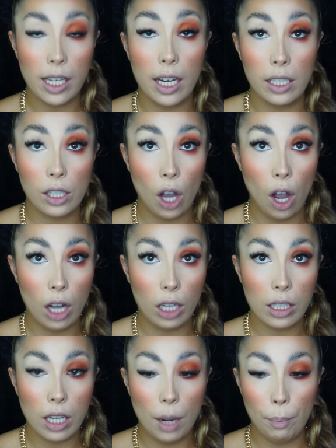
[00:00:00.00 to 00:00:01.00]
and it's
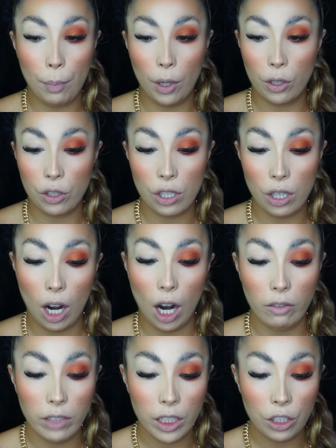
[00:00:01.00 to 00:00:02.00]
called Burnt
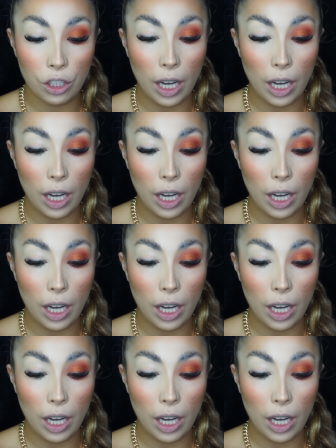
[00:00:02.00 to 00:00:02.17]
Orange,